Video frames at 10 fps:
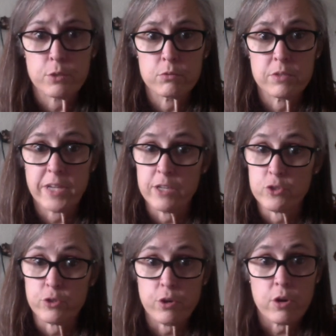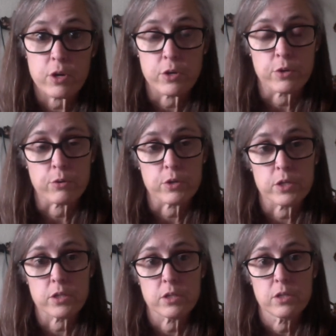nicer yarn
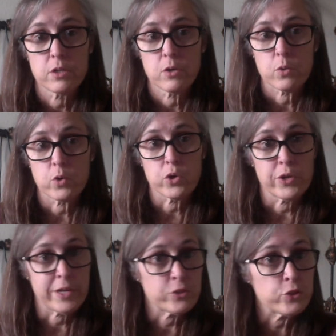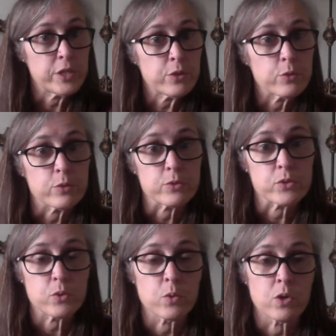or nicer
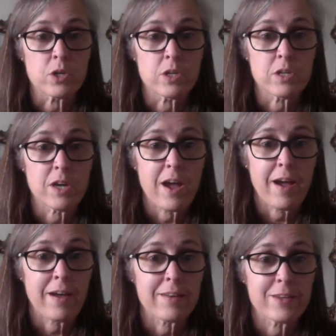needles or had